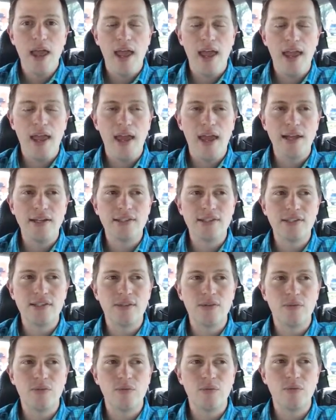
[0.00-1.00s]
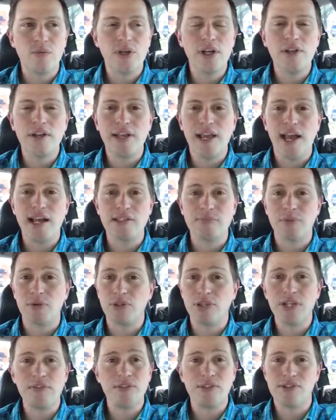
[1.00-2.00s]
And really, as
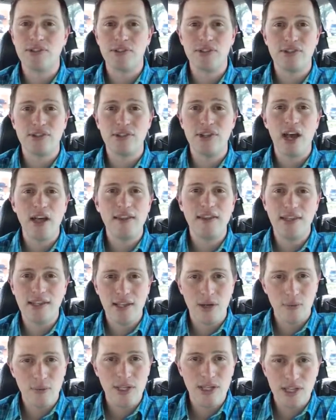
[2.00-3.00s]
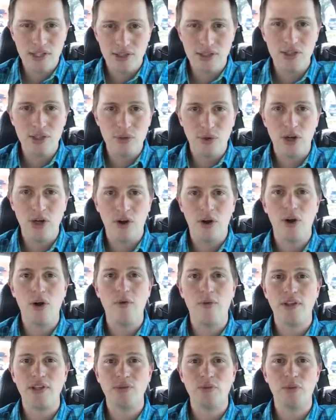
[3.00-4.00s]
believers, there's nothing that we can do on our
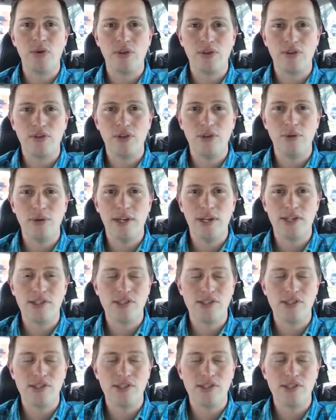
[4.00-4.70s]
own that's worth doing.